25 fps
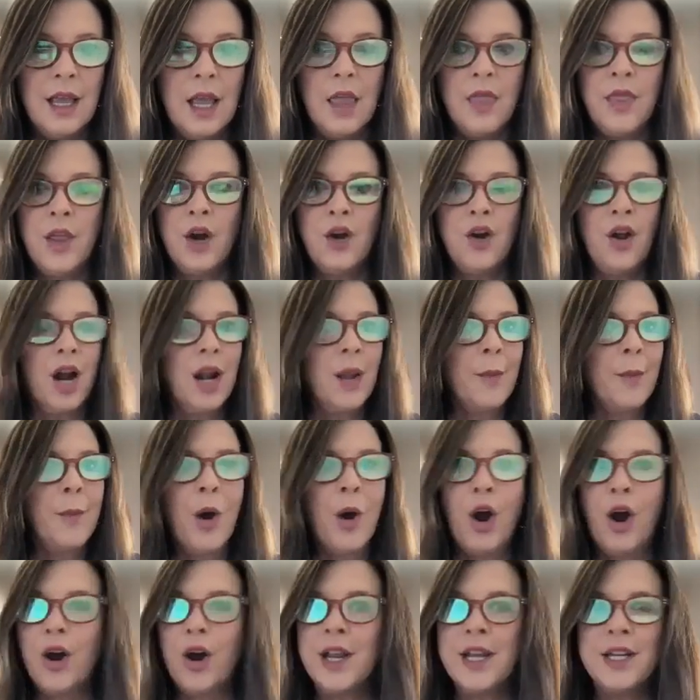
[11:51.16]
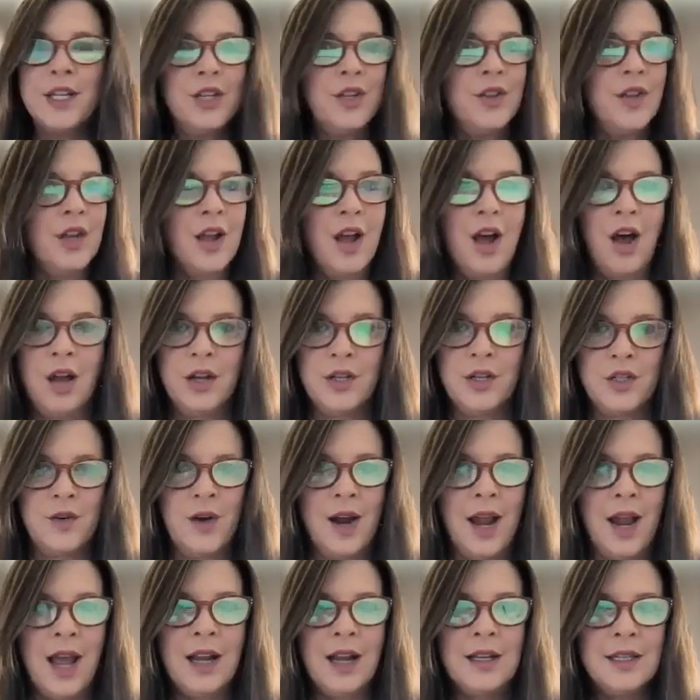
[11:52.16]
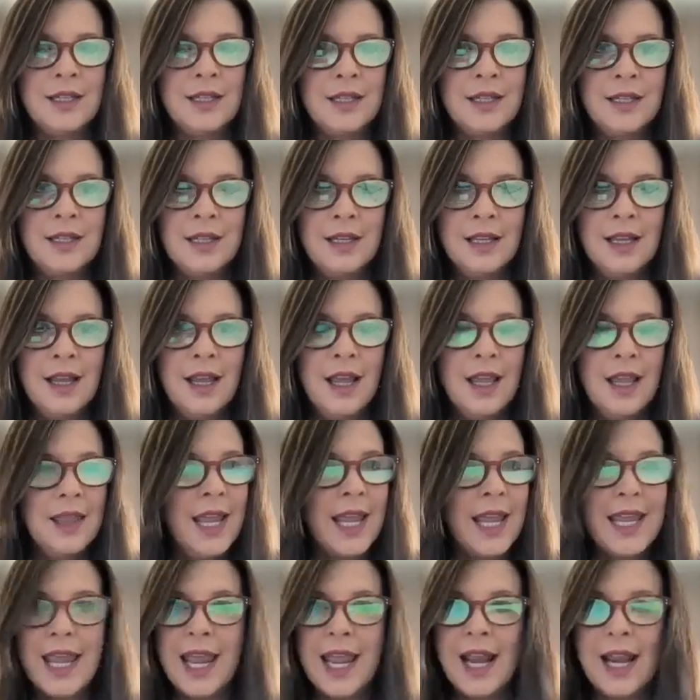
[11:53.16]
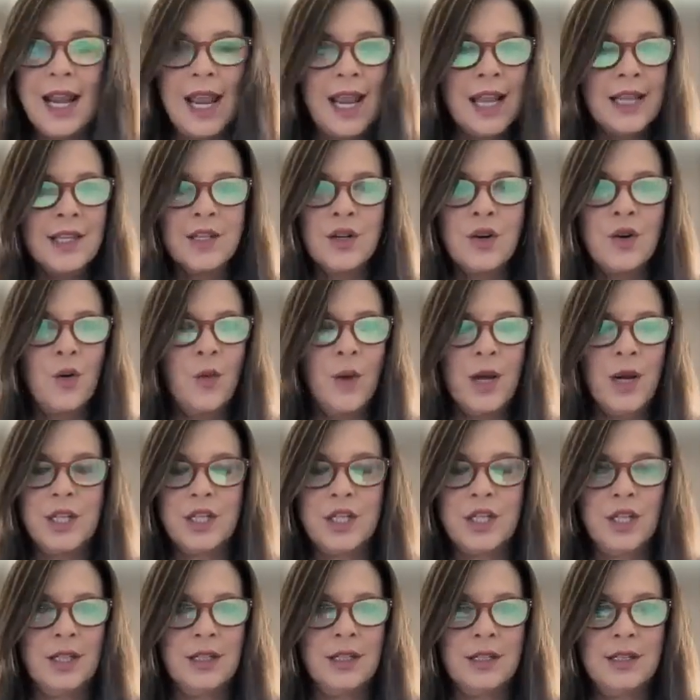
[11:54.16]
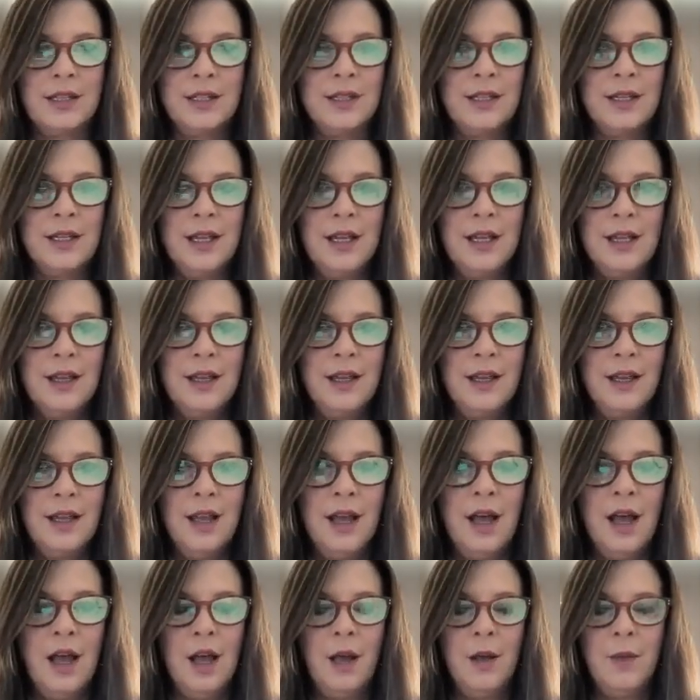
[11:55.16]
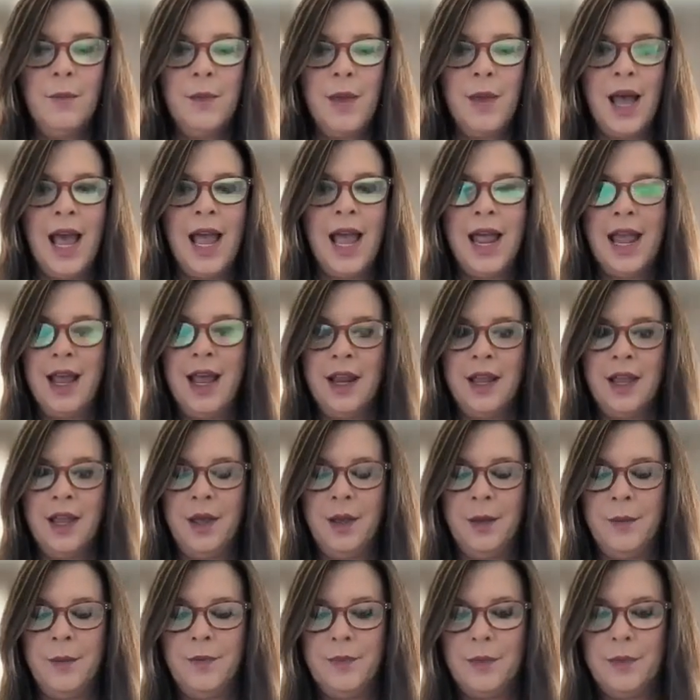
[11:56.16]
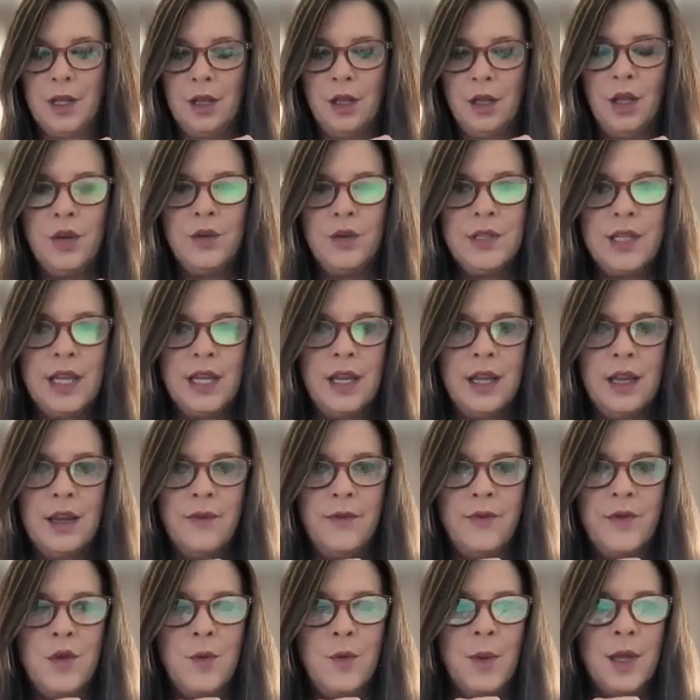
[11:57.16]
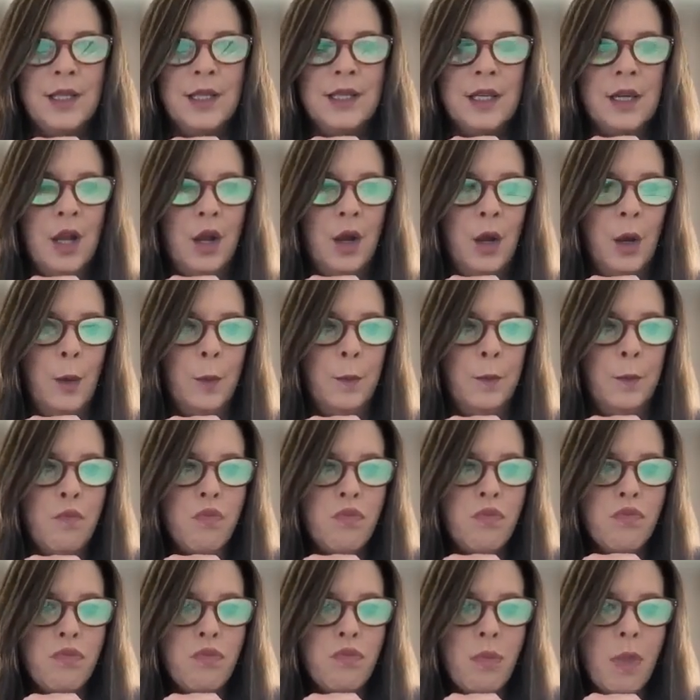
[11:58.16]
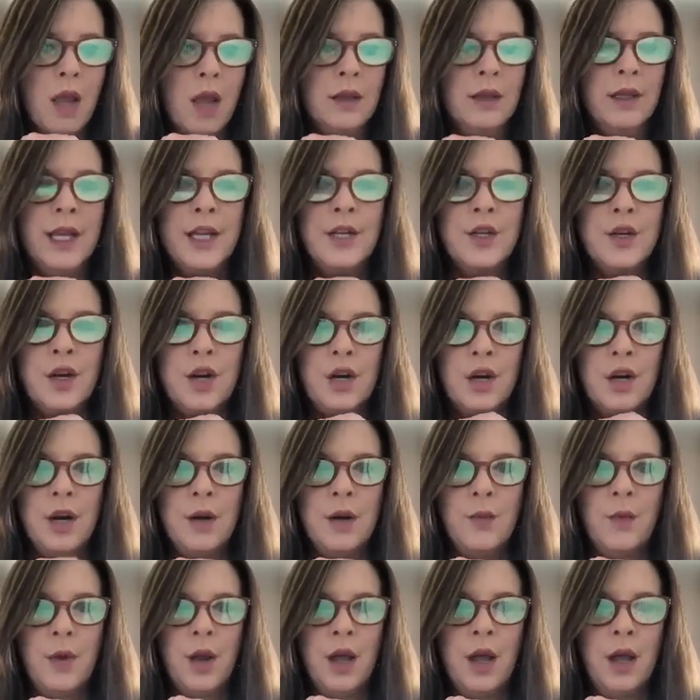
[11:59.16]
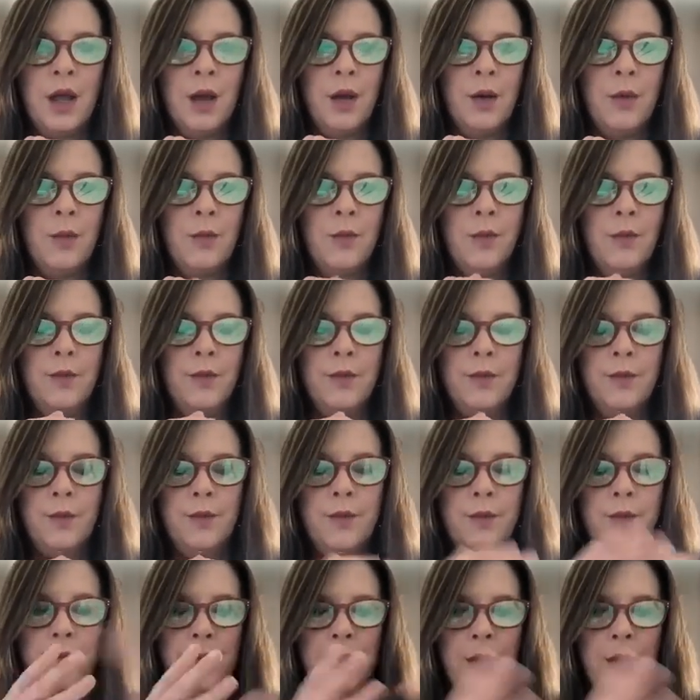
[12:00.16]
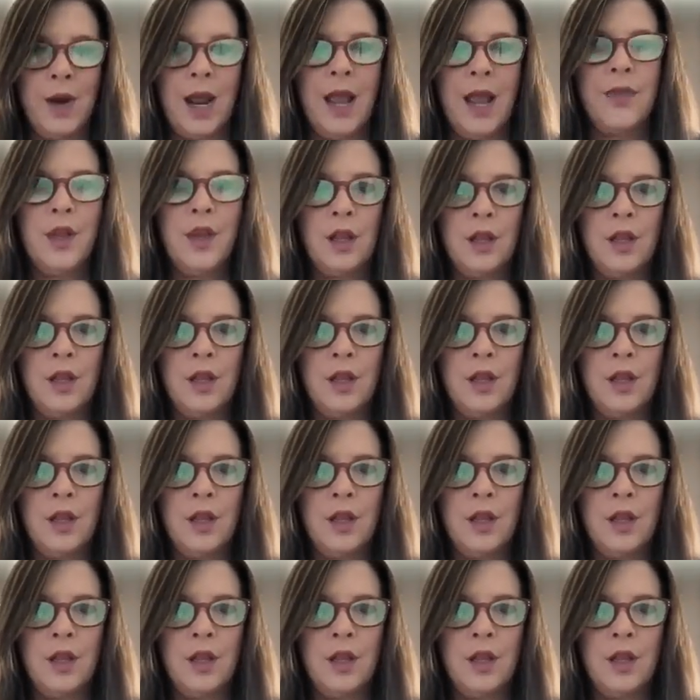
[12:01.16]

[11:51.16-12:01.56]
They're not a party to the contract. They can't answer questions. I had a closing a few months ago. Lender, we were at the